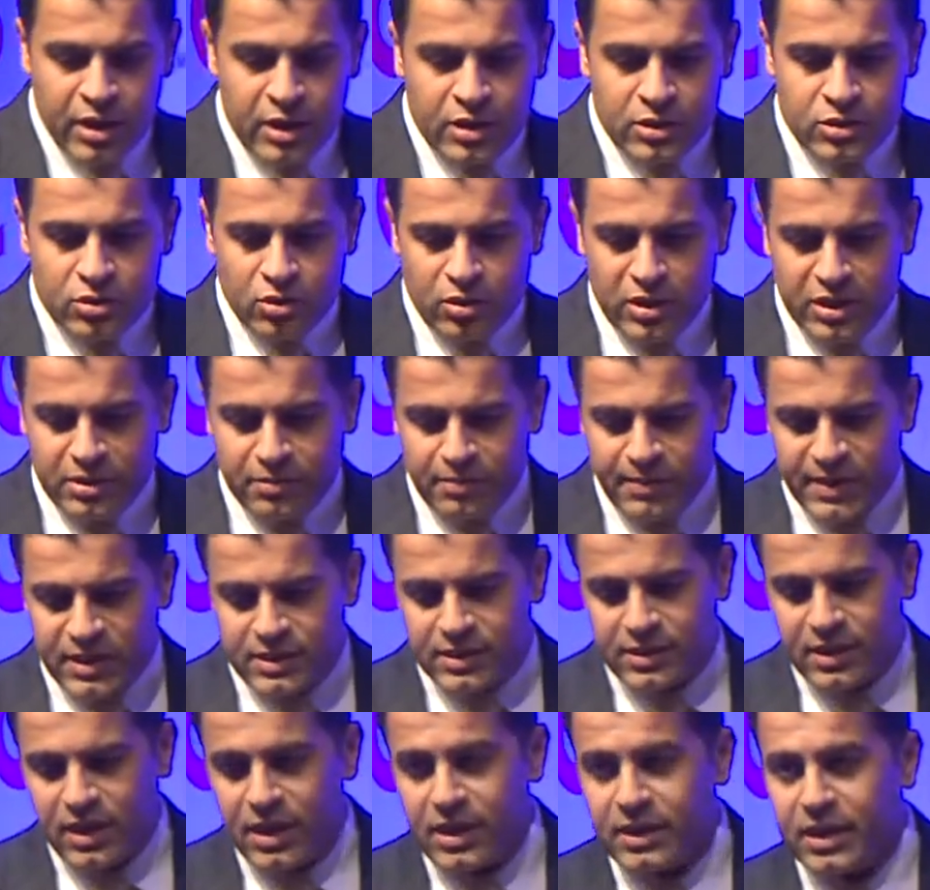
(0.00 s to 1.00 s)
So let me
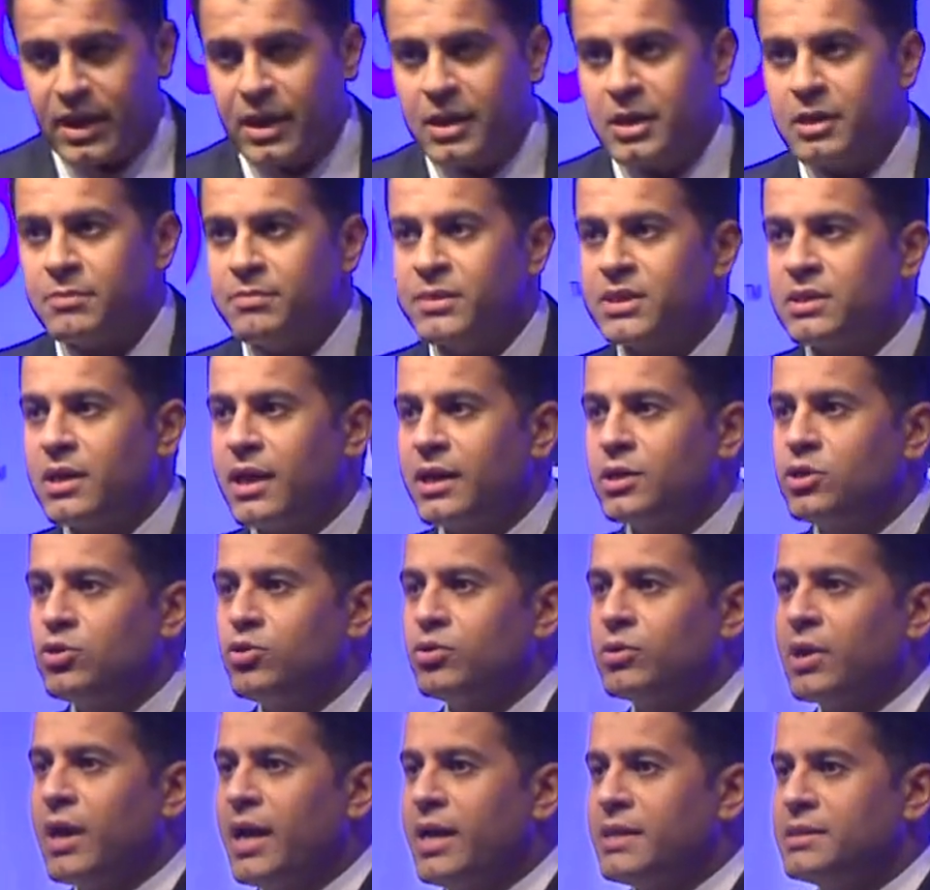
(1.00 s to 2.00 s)
start and let me try to
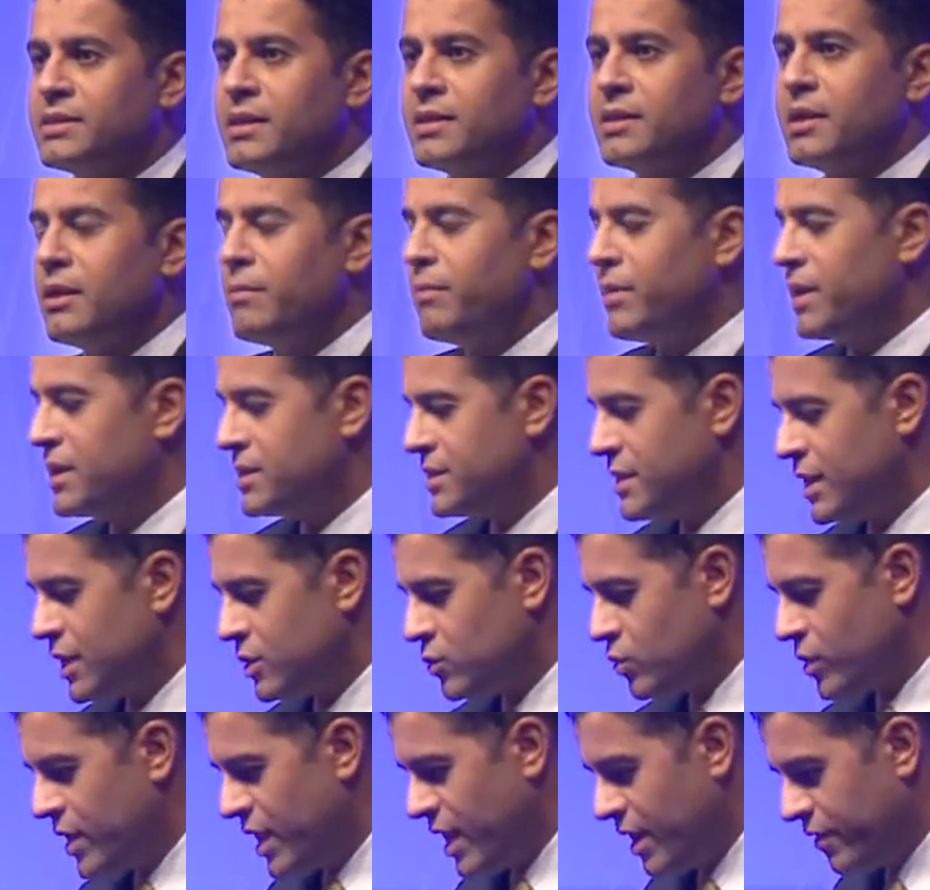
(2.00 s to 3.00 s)
utilize the 10 minutes
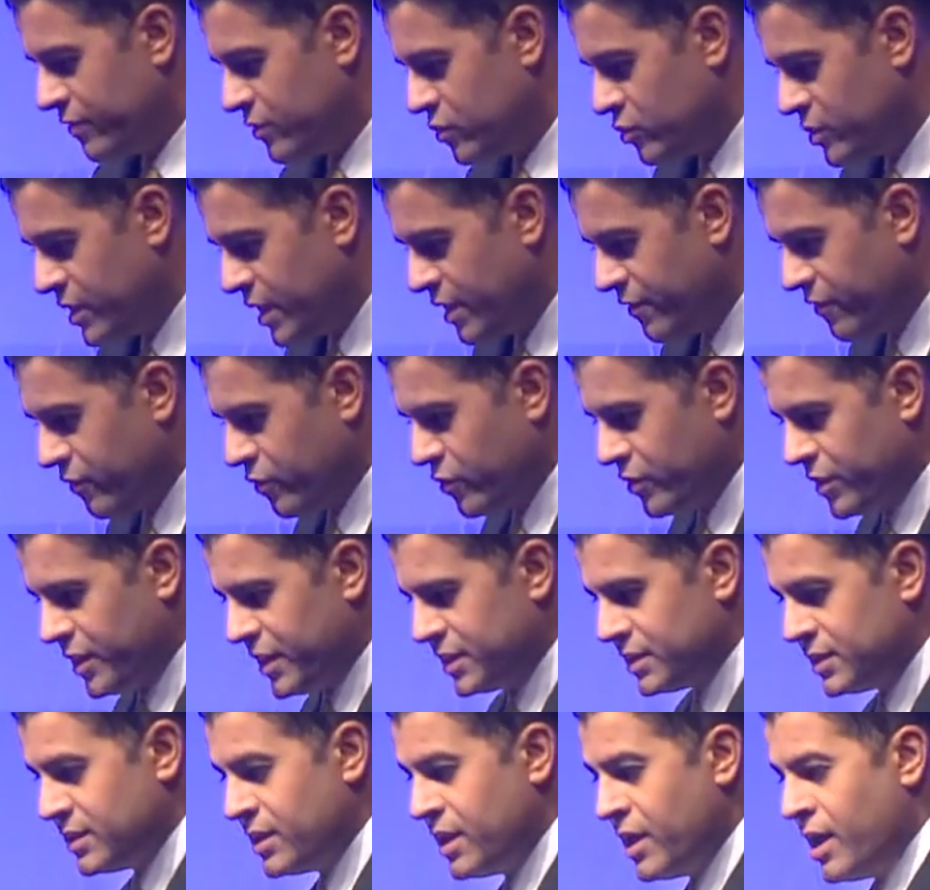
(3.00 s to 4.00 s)
that we have today for
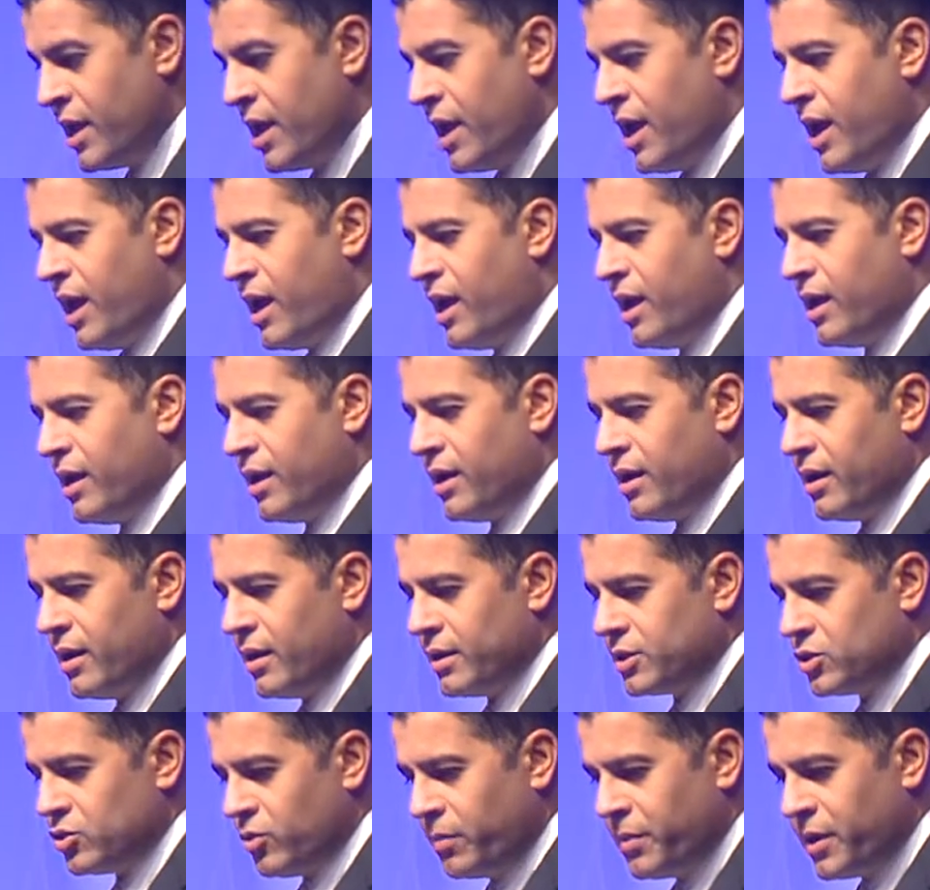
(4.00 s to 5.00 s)
this
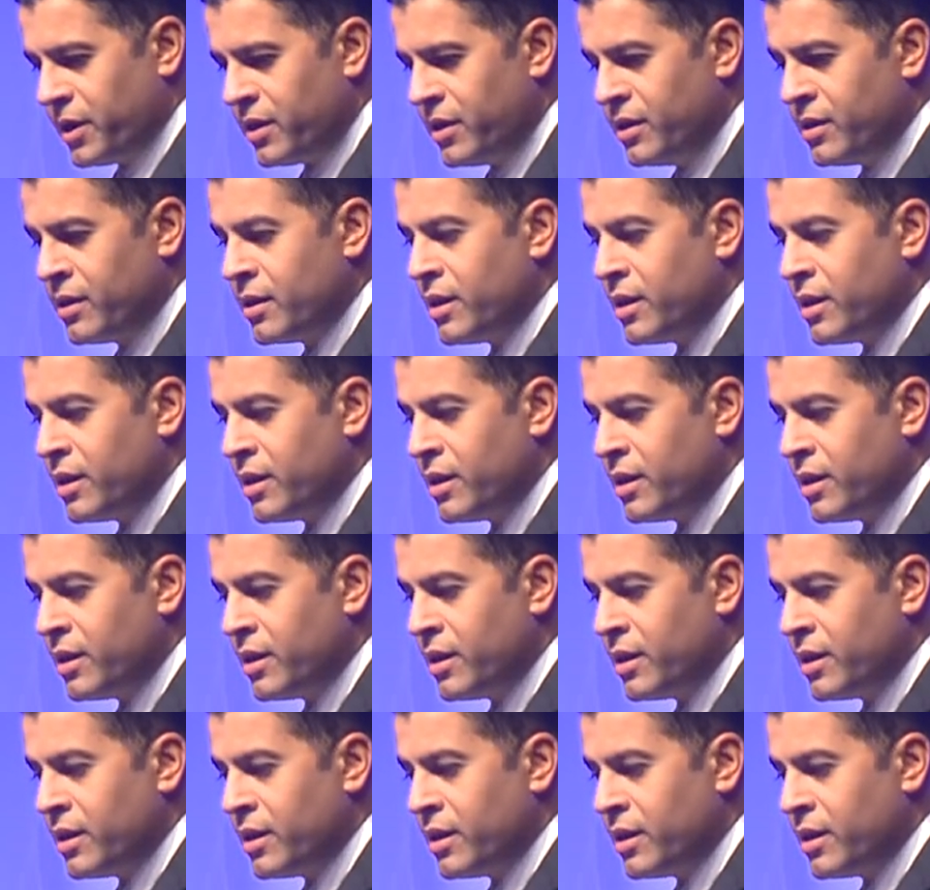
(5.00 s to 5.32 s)
topic.